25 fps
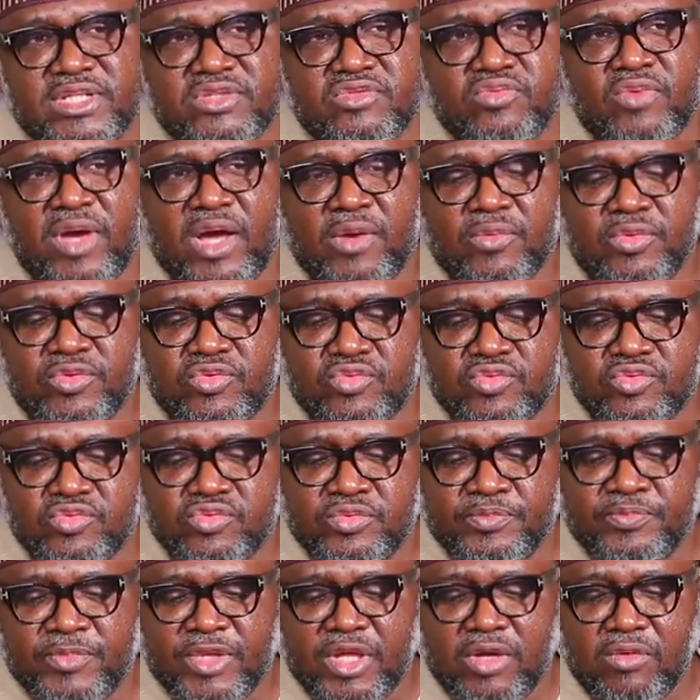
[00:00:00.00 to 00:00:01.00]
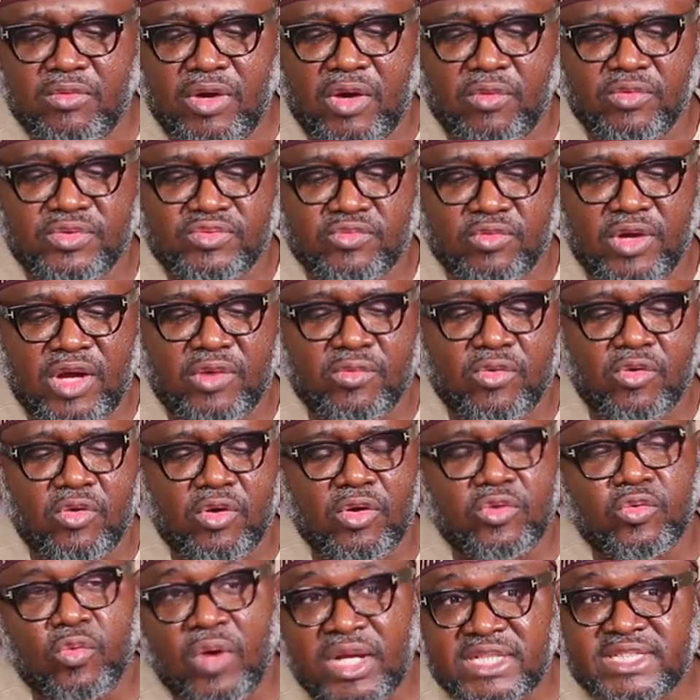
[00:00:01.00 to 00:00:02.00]
is where we do what we
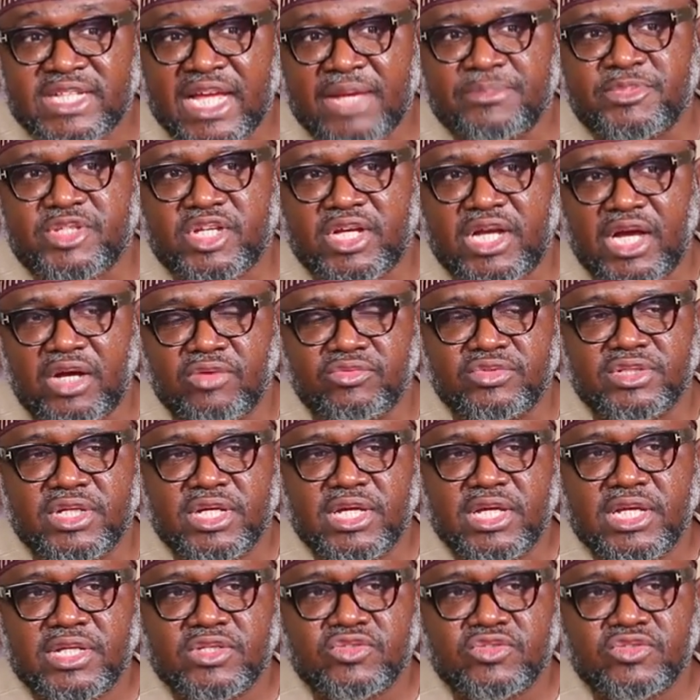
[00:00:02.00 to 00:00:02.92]
call one-time checkout.